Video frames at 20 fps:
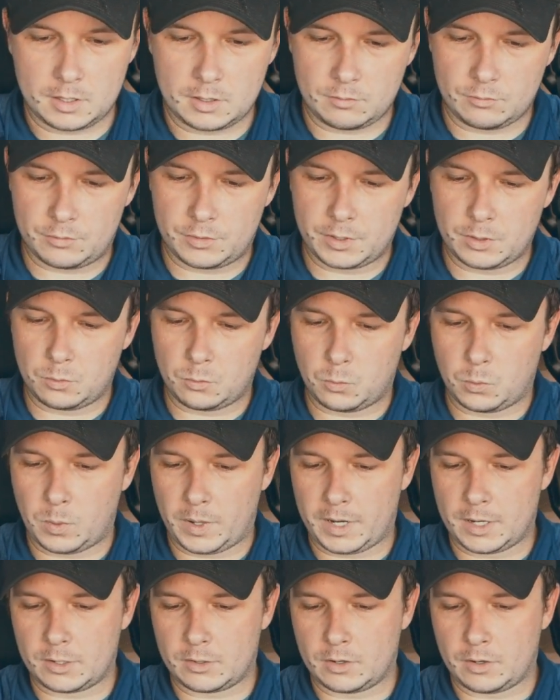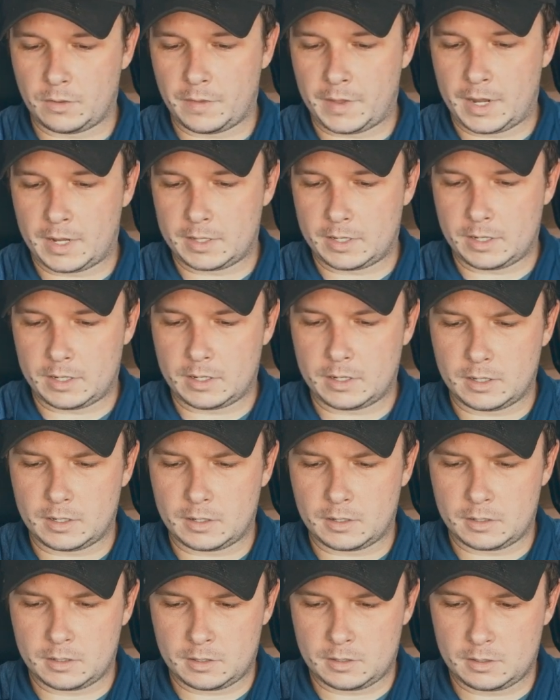real wear on that
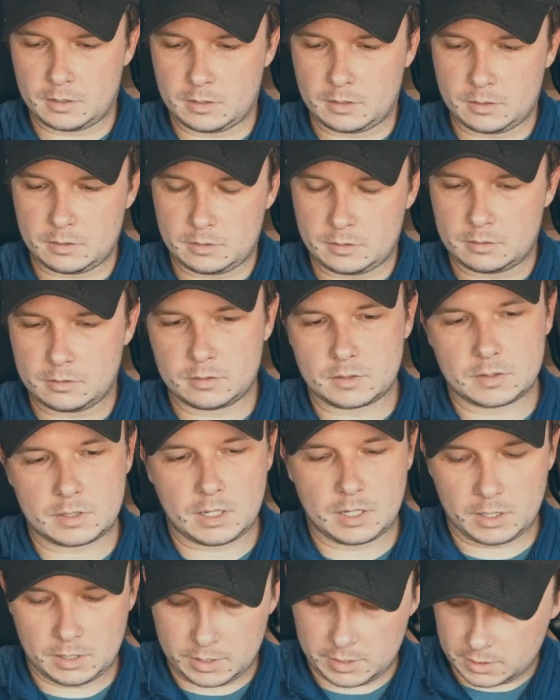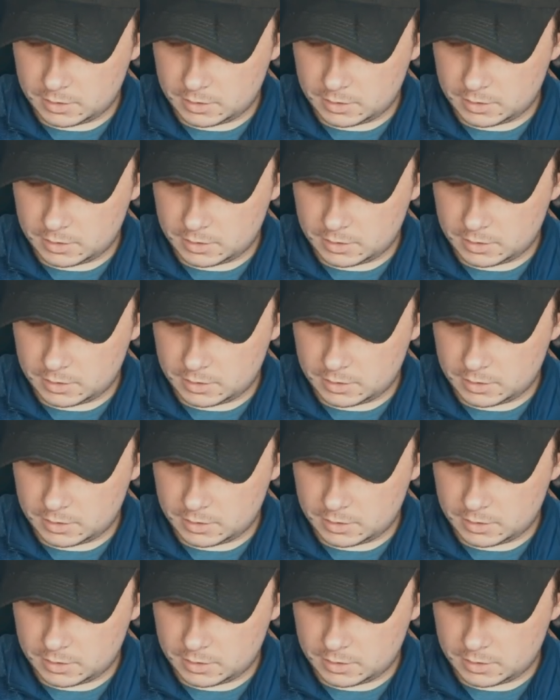guy. Let's take